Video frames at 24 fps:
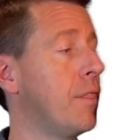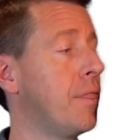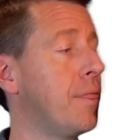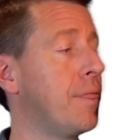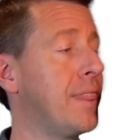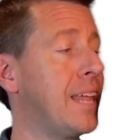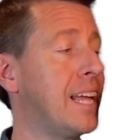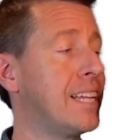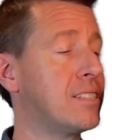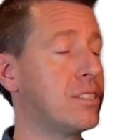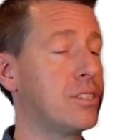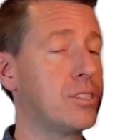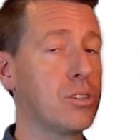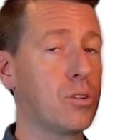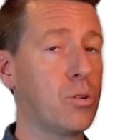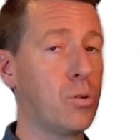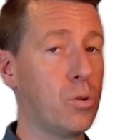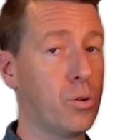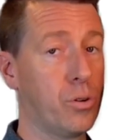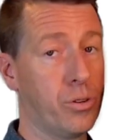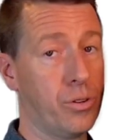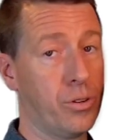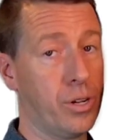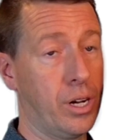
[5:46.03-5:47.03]
That's the
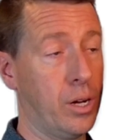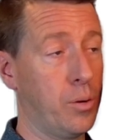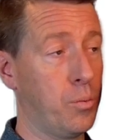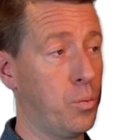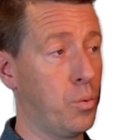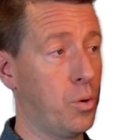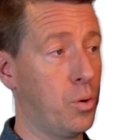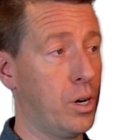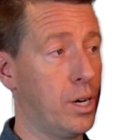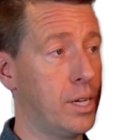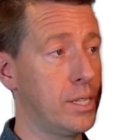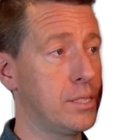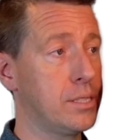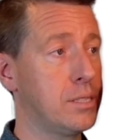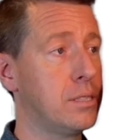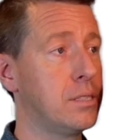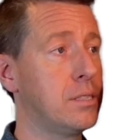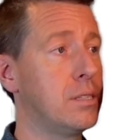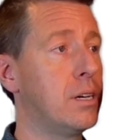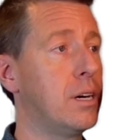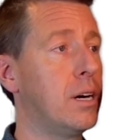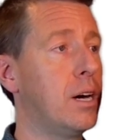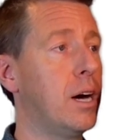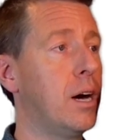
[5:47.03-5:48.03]
corner I want.
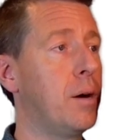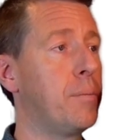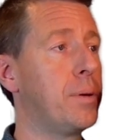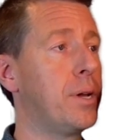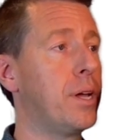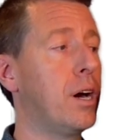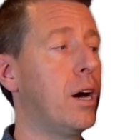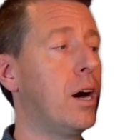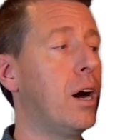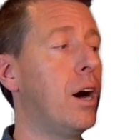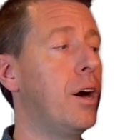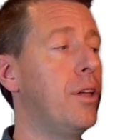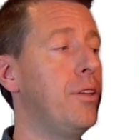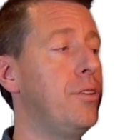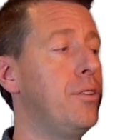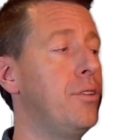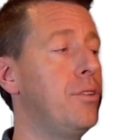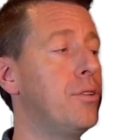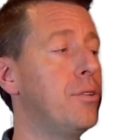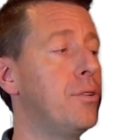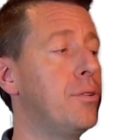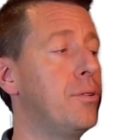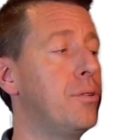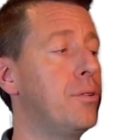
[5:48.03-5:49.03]
I'm going to
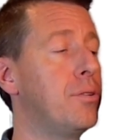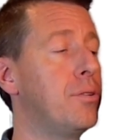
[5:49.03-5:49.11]
undo